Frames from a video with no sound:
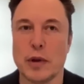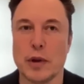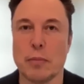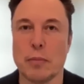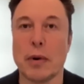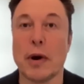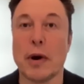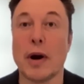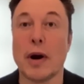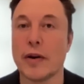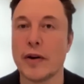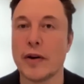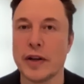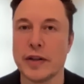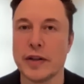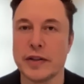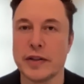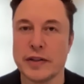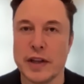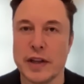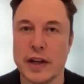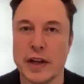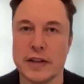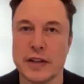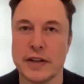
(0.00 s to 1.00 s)
the
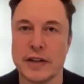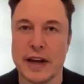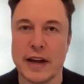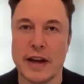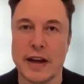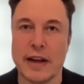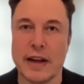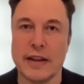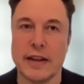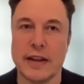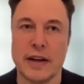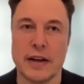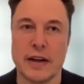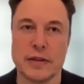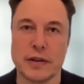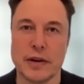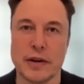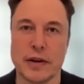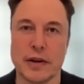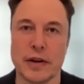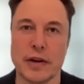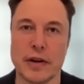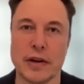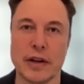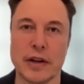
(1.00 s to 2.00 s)
progress that has ha- that has
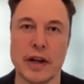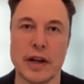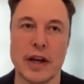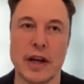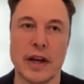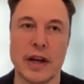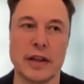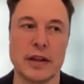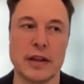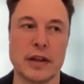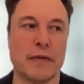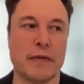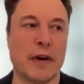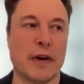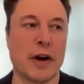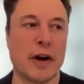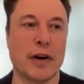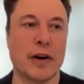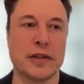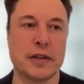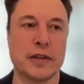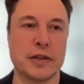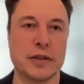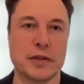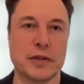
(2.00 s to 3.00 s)
occurred, and that the
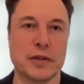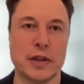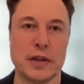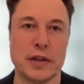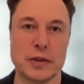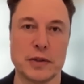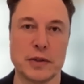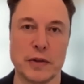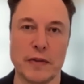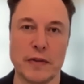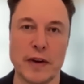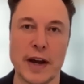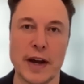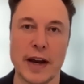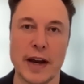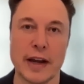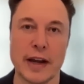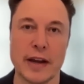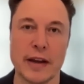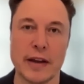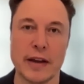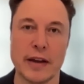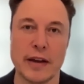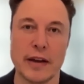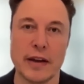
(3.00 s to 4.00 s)
progress is, is
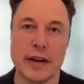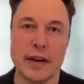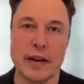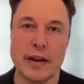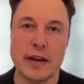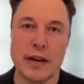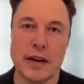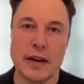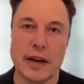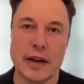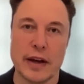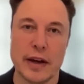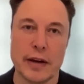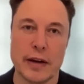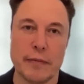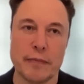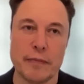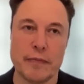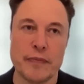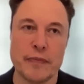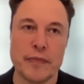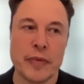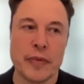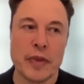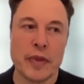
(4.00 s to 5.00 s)
dramatic.
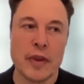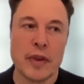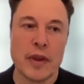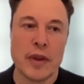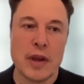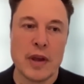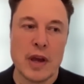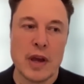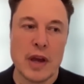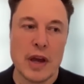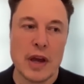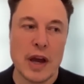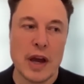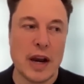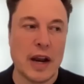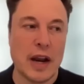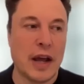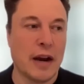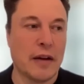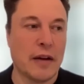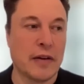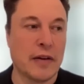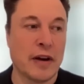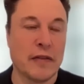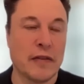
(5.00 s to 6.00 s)
Um, and,
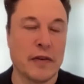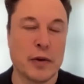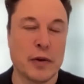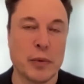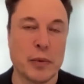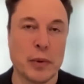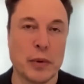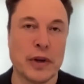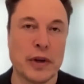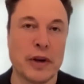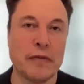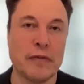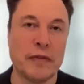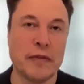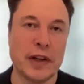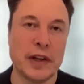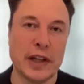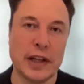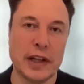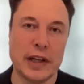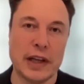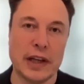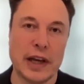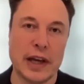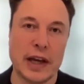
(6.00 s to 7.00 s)
and, I'm confident we will not
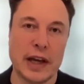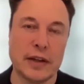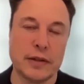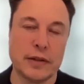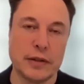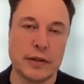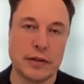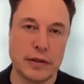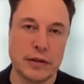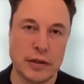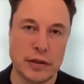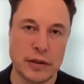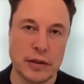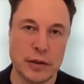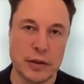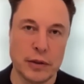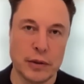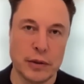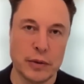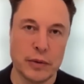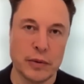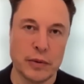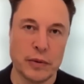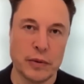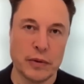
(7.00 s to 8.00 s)
merely get
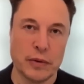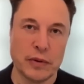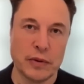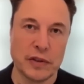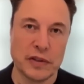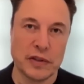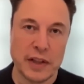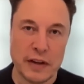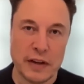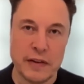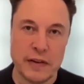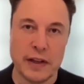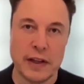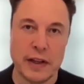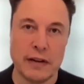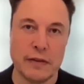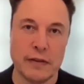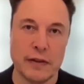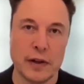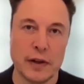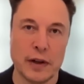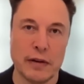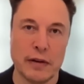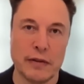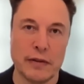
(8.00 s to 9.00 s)
to the safety
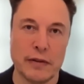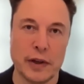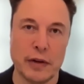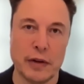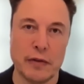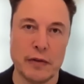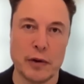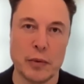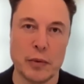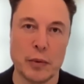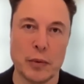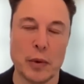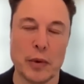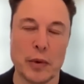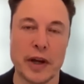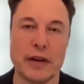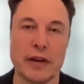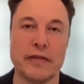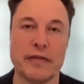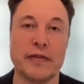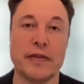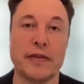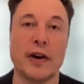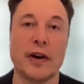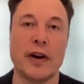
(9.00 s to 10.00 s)
level of a human; we will
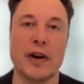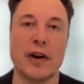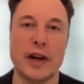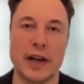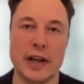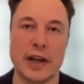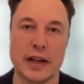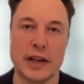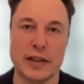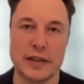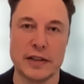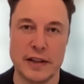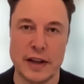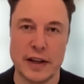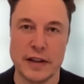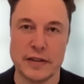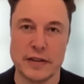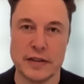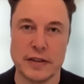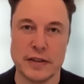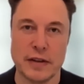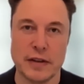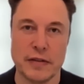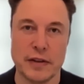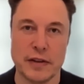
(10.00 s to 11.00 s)
get far in
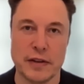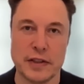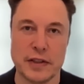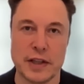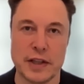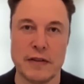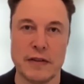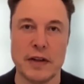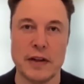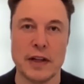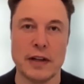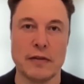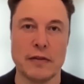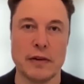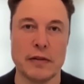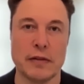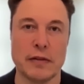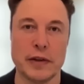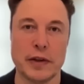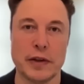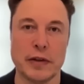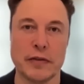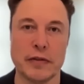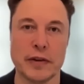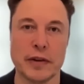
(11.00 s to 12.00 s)
excess of the safety
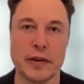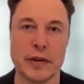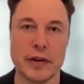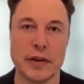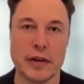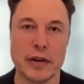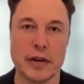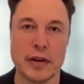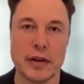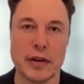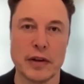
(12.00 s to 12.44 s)
level of a human.